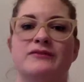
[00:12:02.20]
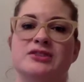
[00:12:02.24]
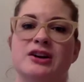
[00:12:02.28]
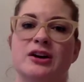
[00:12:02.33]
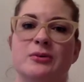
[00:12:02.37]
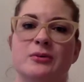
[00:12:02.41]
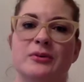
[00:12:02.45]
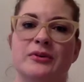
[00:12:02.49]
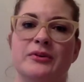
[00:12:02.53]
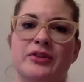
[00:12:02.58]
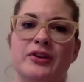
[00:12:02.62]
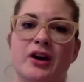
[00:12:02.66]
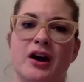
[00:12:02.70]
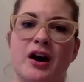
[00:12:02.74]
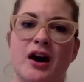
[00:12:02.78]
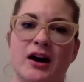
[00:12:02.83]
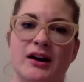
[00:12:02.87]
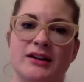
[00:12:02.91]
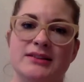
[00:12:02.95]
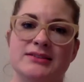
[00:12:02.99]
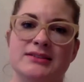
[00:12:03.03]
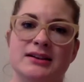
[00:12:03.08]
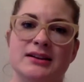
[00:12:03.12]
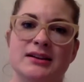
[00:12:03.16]
dealt with the
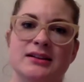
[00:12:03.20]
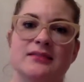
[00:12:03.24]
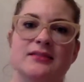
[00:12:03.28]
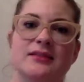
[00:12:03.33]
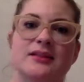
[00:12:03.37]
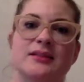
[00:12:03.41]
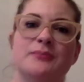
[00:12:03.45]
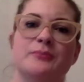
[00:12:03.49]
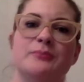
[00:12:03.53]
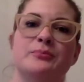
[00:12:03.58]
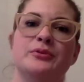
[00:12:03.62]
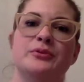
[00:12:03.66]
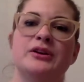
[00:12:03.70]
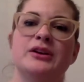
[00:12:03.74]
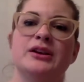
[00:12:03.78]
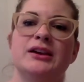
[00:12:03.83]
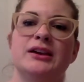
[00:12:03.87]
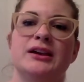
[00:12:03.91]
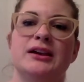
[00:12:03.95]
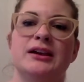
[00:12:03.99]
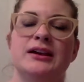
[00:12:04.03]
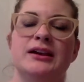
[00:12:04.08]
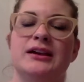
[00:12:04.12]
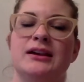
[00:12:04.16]
content, then
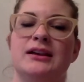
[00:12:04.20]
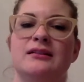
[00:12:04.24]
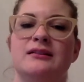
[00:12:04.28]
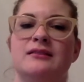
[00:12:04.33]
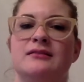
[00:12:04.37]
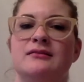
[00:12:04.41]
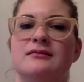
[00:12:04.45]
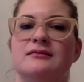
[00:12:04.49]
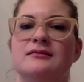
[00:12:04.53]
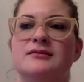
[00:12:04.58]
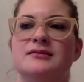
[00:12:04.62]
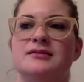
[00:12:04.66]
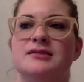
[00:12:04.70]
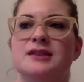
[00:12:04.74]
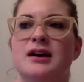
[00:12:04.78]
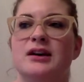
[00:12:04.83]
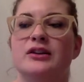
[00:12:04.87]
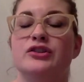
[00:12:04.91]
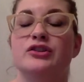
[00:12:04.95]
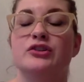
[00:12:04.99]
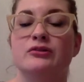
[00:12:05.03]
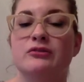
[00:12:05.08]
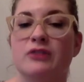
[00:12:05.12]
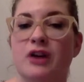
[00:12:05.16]
bringing in a
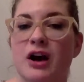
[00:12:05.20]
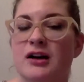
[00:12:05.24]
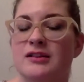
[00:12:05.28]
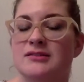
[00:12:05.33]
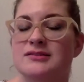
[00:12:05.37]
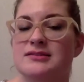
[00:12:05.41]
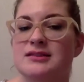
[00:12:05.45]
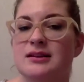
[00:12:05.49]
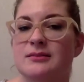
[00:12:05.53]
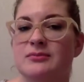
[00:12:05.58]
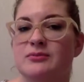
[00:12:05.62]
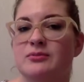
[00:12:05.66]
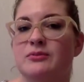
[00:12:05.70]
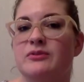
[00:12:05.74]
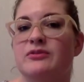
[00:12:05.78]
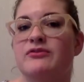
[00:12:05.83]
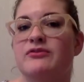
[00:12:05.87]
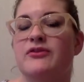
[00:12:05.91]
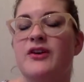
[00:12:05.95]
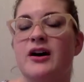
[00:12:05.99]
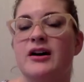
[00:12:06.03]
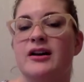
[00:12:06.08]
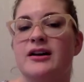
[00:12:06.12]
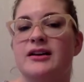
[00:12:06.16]
new concept with
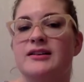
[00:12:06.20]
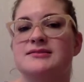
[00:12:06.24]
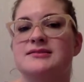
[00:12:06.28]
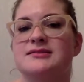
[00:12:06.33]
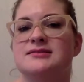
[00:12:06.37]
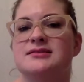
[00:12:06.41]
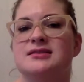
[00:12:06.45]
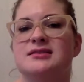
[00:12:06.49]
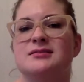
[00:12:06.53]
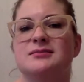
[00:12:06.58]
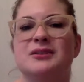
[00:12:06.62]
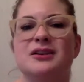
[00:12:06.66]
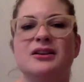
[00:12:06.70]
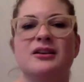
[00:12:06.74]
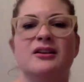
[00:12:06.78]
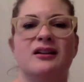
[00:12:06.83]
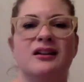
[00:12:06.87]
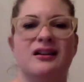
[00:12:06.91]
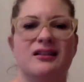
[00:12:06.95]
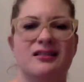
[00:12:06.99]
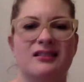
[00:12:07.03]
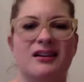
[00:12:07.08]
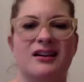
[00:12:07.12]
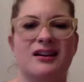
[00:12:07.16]
phonics is going to be
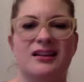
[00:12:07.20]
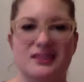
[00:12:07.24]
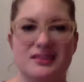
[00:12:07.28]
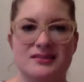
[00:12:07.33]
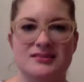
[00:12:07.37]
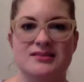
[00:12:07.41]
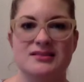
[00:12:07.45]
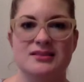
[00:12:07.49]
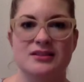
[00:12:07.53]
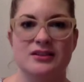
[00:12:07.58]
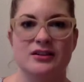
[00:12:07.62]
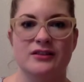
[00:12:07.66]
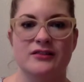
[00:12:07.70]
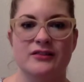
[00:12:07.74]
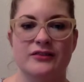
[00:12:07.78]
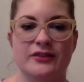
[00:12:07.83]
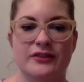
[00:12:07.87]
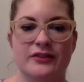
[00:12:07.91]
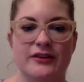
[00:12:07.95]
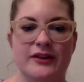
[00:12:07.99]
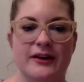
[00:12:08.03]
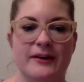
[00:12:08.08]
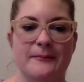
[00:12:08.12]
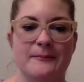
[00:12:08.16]
a lot easier for
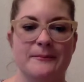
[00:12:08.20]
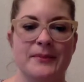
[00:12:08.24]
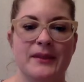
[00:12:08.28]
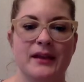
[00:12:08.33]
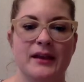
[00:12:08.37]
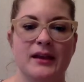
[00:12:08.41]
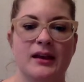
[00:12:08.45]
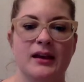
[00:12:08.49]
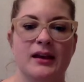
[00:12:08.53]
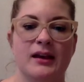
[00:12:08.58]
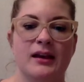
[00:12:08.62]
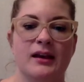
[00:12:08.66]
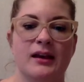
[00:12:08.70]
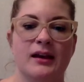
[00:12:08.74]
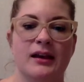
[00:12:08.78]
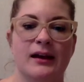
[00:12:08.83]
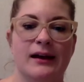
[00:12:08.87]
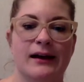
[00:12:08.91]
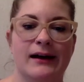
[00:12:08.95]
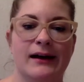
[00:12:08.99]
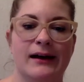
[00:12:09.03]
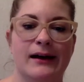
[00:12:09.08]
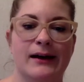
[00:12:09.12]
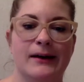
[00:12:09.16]
them.
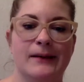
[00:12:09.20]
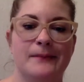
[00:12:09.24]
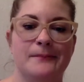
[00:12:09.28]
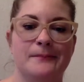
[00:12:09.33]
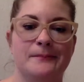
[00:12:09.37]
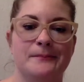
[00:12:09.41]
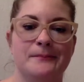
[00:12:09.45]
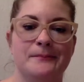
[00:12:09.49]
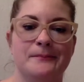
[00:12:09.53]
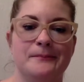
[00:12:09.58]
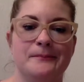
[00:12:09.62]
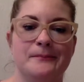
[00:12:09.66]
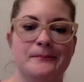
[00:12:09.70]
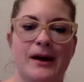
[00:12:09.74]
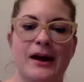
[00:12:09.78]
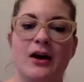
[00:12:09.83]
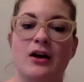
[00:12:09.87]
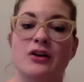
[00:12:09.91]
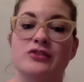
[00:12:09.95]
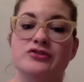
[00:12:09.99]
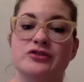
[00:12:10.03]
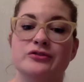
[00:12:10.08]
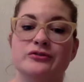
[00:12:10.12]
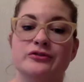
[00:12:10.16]
I
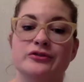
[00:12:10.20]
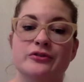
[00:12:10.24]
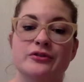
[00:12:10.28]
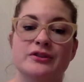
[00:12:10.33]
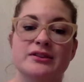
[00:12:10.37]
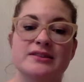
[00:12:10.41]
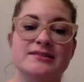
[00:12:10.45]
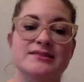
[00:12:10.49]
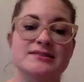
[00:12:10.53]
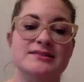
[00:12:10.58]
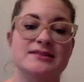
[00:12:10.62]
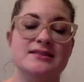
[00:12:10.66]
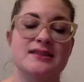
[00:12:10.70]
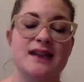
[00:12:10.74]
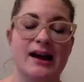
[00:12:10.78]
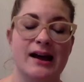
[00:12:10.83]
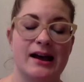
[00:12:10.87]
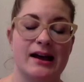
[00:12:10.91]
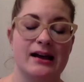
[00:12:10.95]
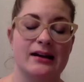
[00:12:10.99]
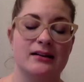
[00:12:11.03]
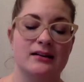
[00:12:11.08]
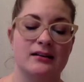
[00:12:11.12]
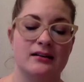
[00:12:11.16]
also noticed
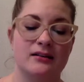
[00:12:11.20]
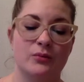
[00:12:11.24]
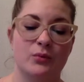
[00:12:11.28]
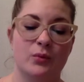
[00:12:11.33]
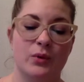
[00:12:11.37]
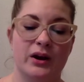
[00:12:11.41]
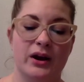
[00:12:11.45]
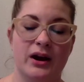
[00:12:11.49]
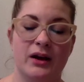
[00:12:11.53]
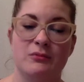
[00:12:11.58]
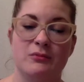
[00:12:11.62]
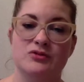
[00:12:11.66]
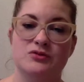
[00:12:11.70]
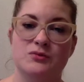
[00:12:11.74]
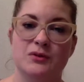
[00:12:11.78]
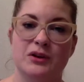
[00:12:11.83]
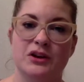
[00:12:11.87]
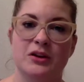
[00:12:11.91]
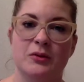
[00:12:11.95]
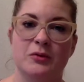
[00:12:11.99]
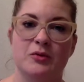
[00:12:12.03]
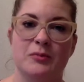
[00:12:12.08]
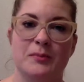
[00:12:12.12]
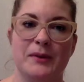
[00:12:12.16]
that when I was
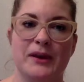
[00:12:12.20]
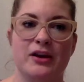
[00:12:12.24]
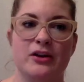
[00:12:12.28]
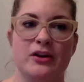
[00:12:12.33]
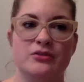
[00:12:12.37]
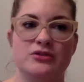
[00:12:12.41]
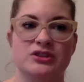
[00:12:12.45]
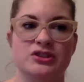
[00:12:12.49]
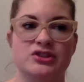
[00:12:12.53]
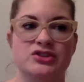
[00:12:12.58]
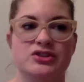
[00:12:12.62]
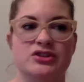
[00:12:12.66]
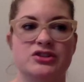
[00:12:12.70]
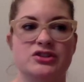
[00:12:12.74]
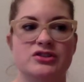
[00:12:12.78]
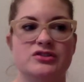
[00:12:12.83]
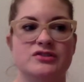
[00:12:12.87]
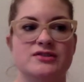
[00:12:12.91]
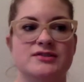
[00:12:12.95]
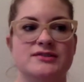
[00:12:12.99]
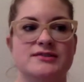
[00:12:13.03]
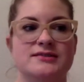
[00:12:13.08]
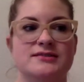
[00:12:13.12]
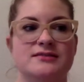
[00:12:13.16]
working with my
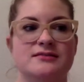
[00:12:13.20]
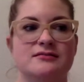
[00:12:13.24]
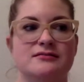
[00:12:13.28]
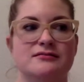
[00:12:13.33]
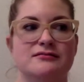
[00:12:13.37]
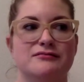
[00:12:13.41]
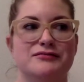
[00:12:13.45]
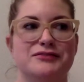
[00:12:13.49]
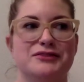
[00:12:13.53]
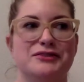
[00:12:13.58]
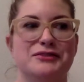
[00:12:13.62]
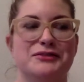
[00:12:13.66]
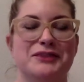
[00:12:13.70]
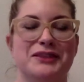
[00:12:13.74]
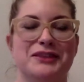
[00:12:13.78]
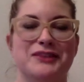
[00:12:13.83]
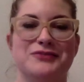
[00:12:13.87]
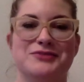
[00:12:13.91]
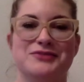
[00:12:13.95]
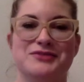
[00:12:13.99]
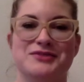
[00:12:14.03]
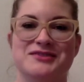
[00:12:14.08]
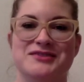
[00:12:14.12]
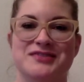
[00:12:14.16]
co-teachers,
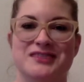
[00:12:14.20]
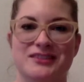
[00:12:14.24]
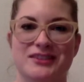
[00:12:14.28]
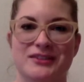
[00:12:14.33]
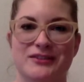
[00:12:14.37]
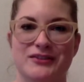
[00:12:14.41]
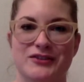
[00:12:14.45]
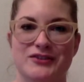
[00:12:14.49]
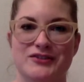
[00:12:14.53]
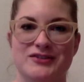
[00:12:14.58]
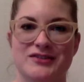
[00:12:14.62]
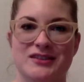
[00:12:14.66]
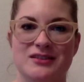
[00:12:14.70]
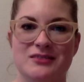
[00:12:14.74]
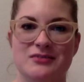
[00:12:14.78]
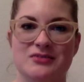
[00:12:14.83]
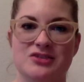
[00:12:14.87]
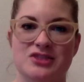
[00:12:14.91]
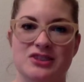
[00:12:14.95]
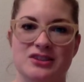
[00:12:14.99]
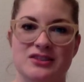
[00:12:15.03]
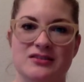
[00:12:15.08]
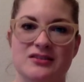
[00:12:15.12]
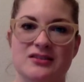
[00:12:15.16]
English is not their first
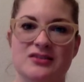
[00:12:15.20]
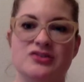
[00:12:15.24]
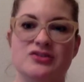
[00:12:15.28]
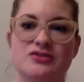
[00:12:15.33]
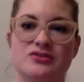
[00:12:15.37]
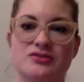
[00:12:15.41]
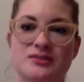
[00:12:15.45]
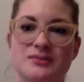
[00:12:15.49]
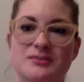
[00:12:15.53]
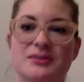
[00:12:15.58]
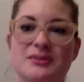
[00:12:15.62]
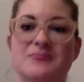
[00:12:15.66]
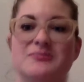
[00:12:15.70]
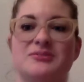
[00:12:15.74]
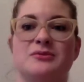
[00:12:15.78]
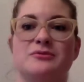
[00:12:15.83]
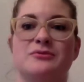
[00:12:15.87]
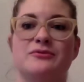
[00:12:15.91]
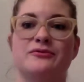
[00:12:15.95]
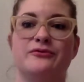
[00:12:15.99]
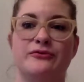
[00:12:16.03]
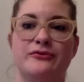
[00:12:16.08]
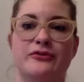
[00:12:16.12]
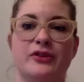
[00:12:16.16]
language either. So sometimes I
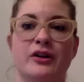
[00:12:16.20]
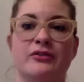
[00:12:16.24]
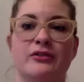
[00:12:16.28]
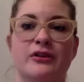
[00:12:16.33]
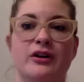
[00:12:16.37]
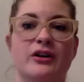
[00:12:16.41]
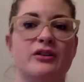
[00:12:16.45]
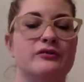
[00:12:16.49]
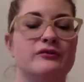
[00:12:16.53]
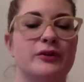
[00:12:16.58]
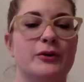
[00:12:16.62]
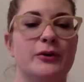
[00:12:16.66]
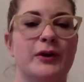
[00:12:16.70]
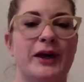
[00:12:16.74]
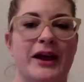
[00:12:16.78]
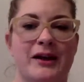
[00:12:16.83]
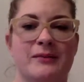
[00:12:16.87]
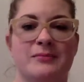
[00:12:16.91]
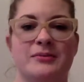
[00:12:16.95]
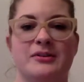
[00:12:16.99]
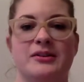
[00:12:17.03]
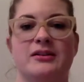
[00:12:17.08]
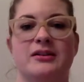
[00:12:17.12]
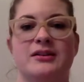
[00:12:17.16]
would front load
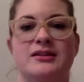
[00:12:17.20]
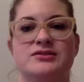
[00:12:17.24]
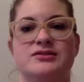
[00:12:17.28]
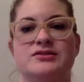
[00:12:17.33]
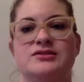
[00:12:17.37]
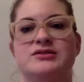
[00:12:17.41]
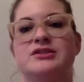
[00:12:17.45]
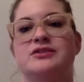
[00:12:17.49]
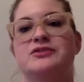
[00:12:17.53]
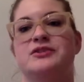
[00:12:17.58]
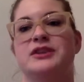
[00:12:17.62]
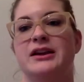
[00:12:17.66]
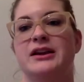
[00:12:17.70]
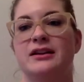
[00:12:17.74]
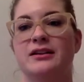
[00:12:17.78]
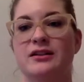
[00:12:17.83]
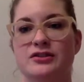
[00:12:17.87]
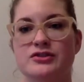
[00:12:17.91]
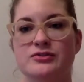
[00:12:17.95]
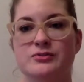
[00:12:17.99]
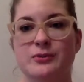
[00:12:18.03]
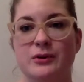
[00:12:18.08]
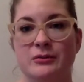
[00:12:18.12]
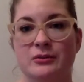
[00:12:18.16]
vocabulary. So it's like, okay,
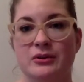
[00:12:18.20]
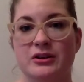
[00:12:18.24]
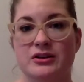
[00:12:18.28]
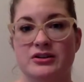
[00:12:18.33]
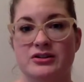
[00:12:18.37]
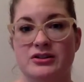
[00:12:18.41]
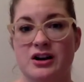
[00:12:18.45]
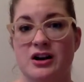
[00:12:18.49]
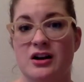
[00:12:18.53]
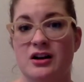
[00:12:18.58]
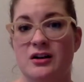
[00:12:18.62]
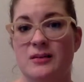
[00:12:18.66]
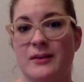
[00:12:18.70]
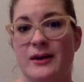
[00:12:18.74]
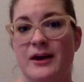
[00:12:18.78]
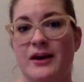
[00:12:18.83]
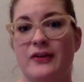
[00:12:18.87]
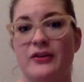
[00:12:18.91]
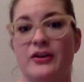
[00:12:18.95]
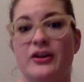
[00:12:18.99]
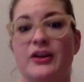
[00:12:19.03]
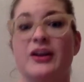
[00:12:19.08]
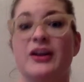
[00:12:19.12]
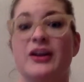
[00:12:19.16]
here's what we're going to talk
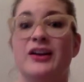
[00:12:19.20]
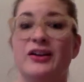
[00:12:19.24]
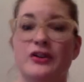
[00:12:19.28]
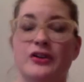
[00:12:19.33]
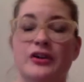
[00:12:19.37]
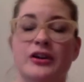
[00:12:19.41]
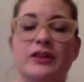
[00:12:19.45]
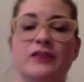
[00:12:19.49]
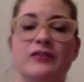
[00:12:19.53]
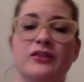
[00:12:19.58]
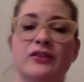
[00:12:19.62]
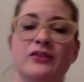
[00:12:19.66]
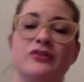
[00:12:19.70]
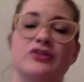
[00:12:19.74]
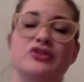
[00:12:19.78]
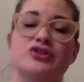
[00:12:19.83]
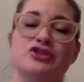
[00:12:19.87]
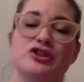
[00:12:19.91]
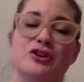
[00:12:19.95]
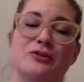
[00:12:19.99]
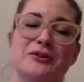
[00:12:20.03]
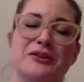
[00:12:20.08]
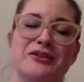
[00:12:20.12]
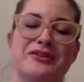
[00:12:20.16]
about. You kind of even
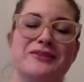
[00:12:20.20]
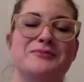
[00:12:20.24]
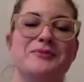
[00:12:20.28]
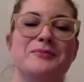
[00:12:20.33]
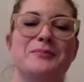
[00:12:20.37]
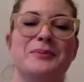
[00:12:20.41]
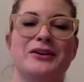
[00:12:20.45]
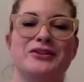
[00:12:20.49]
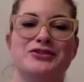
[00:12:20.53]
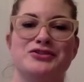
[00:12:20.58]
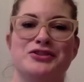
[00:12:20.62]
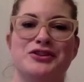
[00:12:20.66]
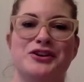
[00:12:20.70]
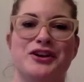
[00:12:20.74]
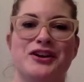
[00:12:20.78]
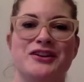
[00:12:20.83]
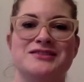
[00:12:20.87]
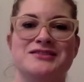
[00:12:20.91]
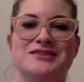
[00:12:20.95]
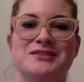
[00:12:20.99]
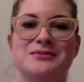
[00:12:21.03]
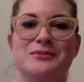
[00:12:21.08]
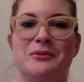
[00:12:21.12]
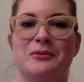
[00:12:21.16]
showing them the picture
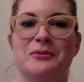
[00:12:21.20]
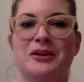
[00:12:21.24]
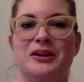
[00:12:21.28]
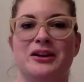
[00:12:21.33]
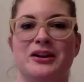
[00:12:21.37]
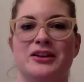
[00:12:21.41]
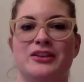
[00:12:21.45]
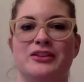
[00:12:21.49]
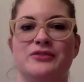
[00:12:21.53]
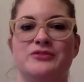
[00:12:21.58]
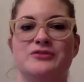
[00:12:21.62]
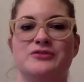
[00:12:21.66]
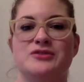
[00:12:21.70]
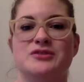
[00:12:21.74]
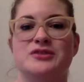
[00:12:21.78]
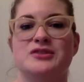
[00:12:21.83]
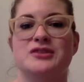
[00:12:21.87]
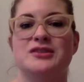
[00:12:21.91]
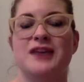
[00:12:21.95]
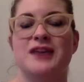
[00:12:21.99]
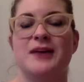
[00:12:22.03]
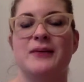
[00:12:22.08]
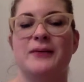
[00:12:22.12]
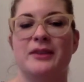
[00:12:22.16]
cards that we were going to use so
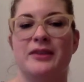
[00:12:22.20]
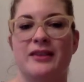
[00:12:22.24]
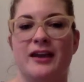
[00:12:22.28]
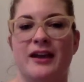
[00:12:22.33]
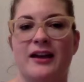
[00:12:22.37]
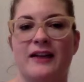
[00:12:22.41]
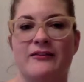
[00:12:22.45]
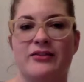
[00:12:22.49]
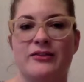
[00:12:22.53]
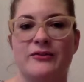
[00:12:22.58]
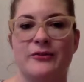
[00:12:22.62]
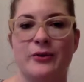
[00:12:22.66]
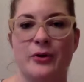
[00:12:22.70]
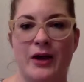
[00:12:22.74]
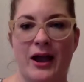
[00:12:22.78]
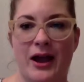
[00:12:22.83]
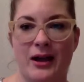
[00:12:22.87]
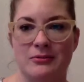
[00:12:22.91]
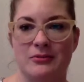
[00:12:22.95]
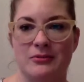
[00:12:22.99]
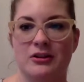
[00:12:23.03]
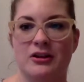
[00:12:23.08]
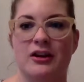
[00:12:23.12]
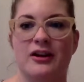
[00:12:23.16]
that way they have the
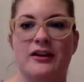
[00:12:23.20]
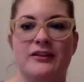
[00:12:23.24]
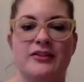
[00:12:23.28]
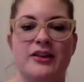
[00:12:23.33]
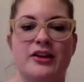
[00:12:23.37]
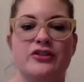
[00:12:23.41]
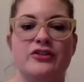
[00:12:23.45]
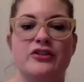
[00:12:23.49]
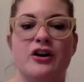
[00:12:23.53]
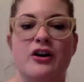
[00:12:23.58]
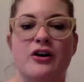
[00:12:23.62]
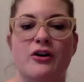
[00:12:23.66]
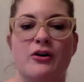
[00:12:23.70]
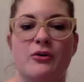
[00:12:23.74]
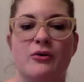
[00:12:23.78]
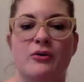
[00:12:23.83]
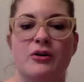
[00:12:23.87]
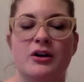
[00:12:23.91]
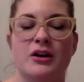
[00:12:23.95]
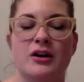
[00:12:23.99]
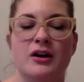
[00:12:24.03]
vocabulary and they know